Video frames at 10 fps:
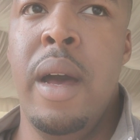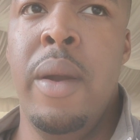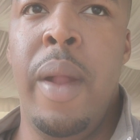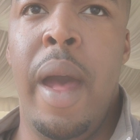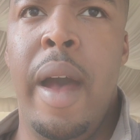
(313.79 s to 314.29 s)
I
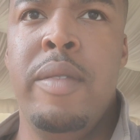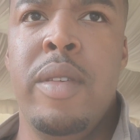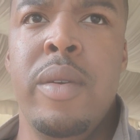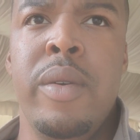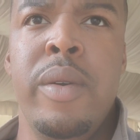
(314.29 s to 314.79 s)
don't have
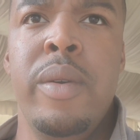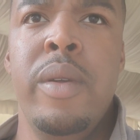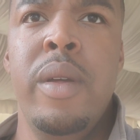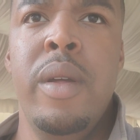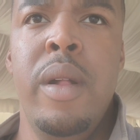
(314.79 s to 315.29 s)
to
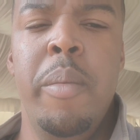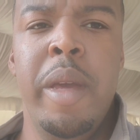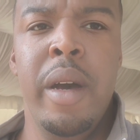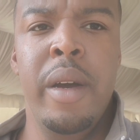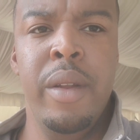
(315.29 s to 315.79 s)

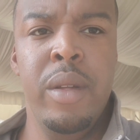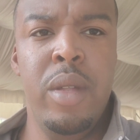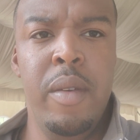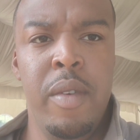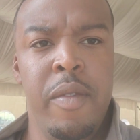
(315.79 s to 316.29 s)
be an
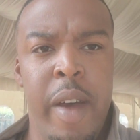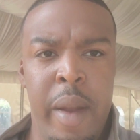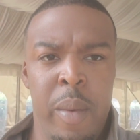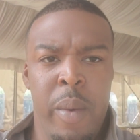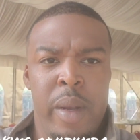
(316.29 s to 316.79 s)
underachiever if I
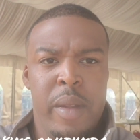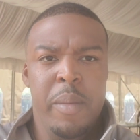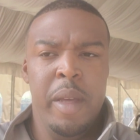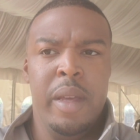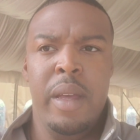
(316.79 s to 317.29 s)
didn't want to
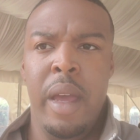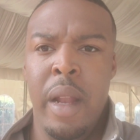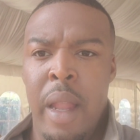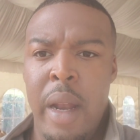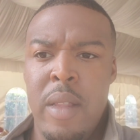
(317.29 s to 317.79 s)
be. And
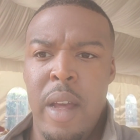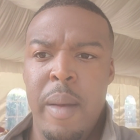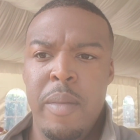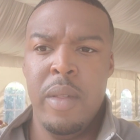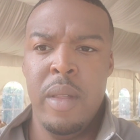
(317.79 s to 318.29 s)
a lot of
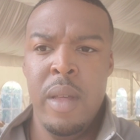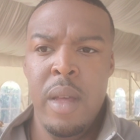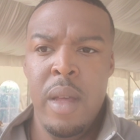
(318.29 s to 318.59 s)
times